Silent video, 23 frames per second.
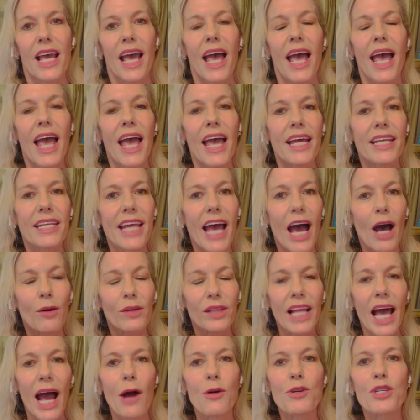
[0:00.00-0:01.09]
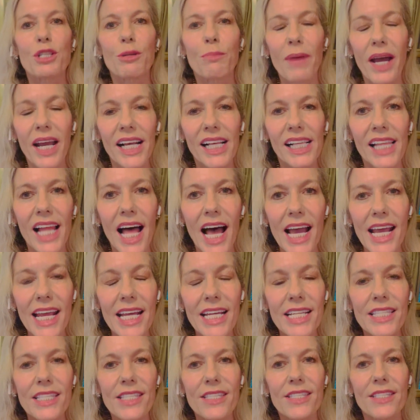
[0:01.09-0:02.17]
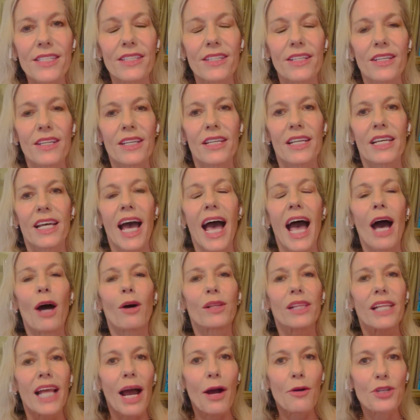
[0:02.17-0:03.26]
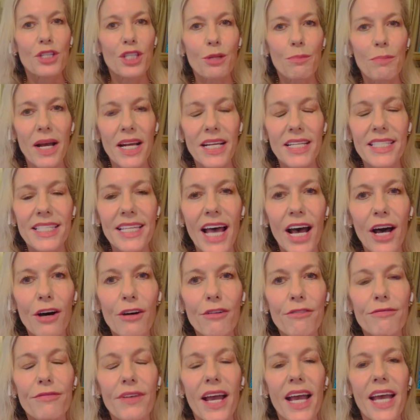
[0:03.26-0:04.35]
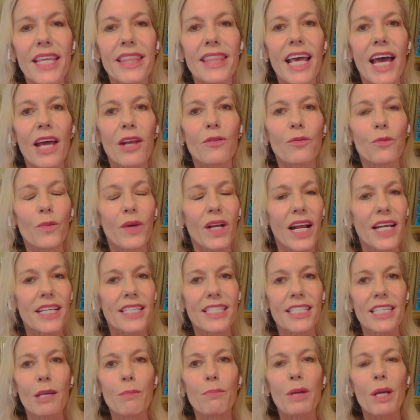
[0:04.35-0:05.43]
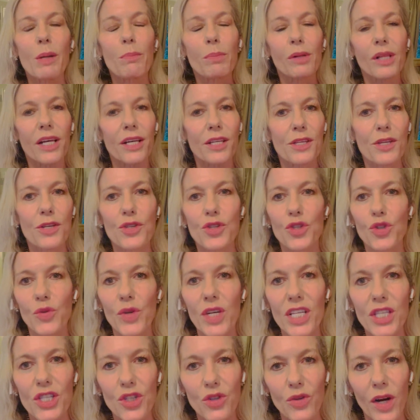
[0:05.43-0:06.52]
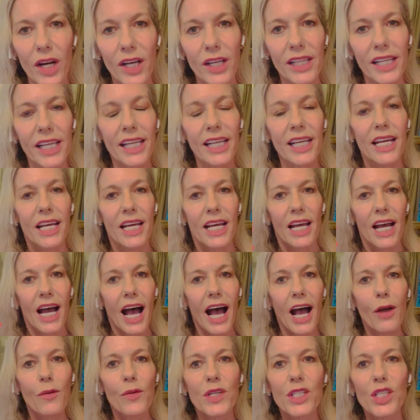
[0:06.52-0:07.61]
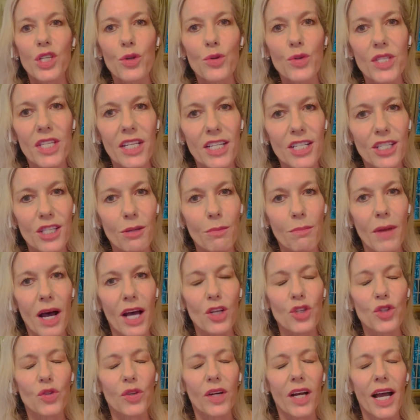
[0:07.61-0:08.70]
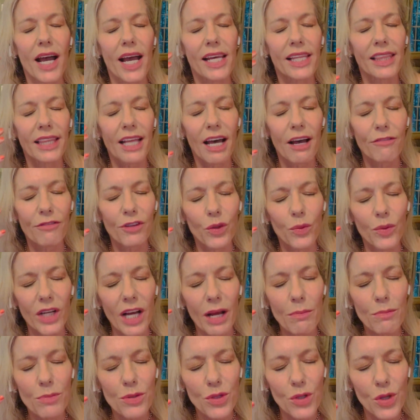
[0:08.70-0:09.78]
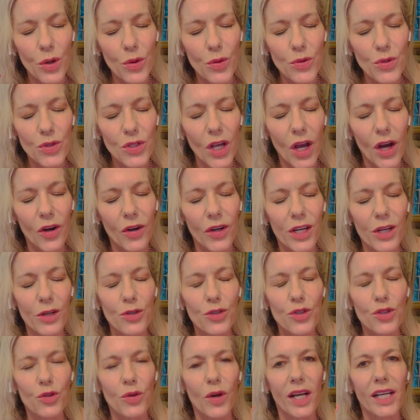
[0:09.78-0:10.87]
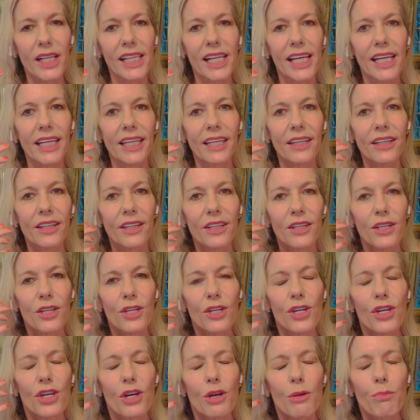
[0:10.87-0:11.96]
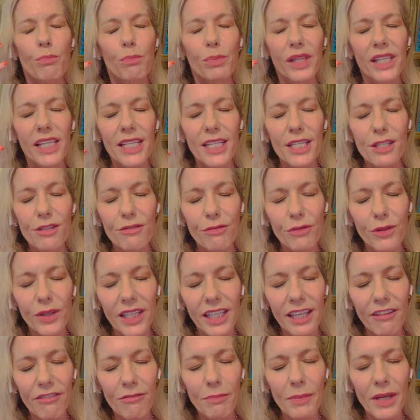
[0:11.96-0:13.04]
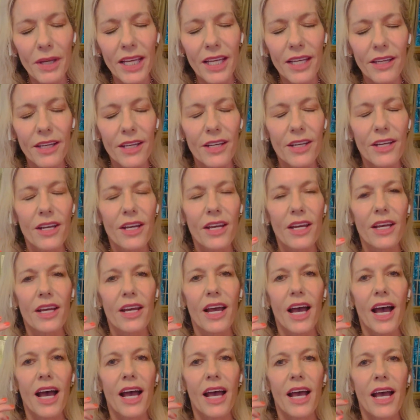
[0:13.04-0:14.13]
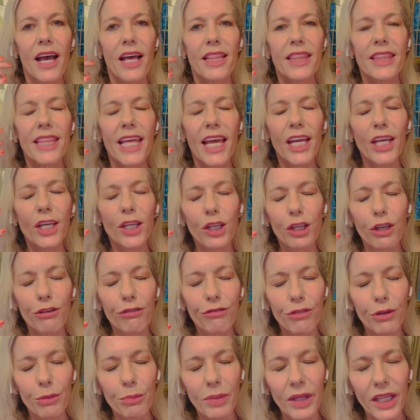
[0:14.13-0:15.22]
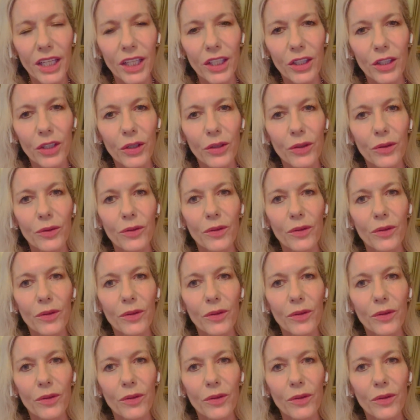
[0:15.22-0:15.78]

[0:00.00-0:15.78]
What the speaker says: and out loud to my clients, out loud to myself. And then when I'd see people on the street struggling, I would use it as a mantra. I love you and I'm so sorry you're struggling. Please forgive me. Thank you for being you.